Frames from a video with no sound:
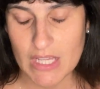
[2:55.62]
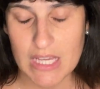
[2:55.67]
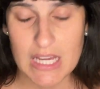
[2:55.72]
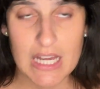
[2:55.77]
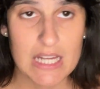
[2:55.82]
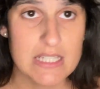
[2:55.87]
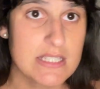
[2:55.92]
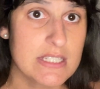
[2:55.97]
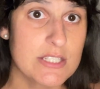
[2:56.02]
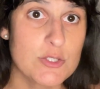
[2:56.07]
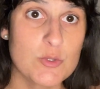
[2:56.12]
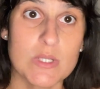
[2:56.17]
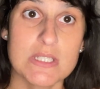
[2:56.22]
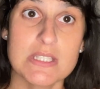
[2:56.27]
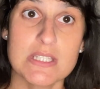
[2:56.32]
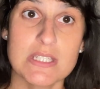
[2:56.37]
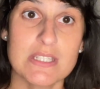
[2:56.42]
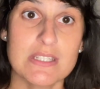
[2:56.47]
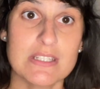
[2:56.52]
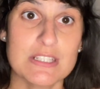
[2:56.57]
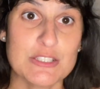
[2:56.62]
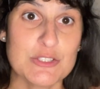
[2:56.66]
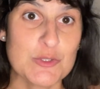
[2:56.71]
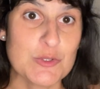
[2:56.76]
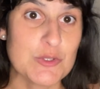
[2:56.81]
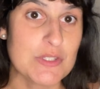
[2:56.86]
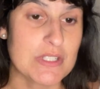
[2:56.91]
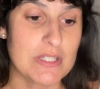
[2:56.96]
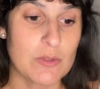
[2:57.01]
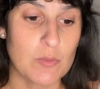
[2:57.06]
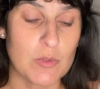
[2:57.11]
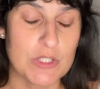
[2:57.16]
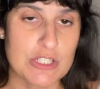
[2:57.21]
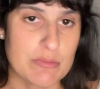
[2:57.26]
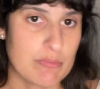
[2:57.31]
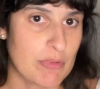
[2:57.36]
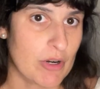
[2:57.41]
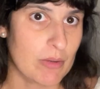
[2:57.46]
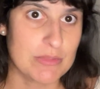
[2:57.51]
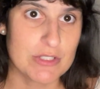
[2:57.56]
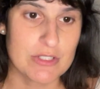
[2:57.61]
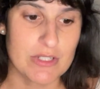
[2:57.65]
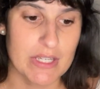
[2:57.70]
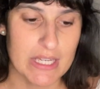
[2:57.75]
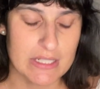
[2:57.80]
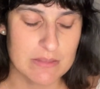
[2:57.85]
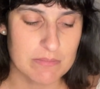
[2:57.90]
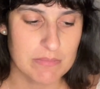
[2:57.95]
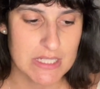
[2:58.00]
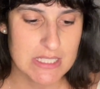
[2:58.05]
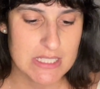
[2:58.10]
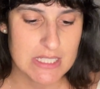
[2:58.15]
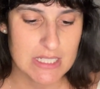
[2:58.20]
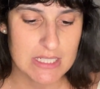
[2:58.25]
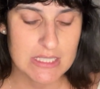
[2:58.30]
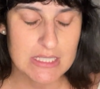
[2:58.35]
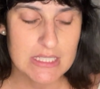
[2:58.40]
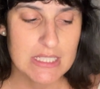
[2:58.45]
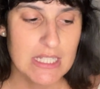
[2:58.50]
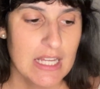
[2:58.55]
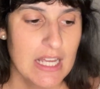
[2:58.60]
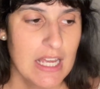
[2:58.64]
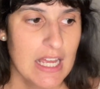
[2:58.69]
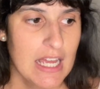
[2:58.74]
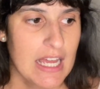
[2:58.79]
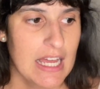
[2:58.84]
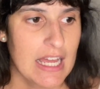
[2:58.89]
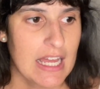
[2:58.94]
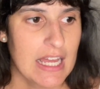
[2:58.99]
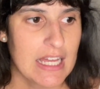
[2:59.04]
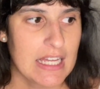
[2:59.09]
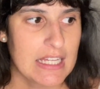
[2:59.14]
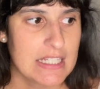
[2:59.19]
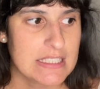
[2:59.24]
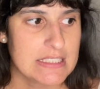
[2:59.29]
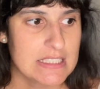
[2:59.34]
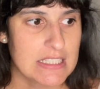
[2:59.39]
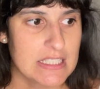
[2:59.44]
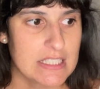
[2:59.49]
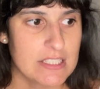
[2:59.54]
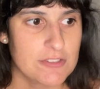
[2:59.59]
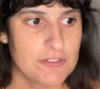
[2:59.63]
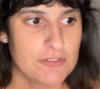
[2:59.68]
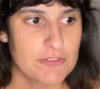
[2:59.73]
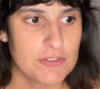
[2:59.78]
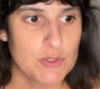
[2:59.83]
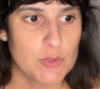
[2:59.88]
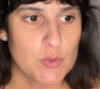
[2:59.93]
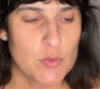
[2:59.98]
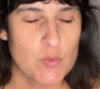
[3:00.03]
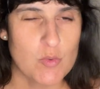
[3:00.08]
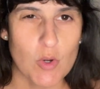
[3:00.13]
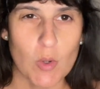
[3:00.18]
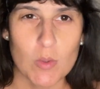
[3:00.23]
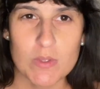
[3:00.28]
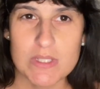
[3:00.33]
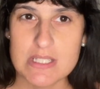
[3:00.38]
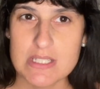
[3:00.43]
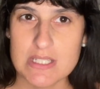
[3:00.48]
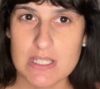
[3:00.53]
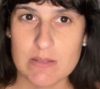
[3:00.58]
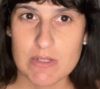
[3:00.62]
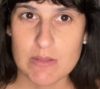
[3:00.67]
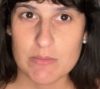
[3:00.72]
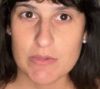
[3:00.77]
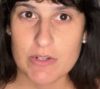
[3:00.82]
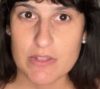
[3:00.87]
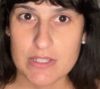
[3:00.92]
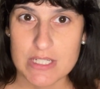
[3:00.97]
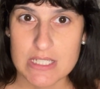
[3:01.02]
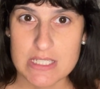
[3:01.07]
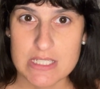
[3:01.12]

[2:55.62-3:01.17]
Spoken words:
a d20 to see which prompt you get, basically. And if you roll the same number 3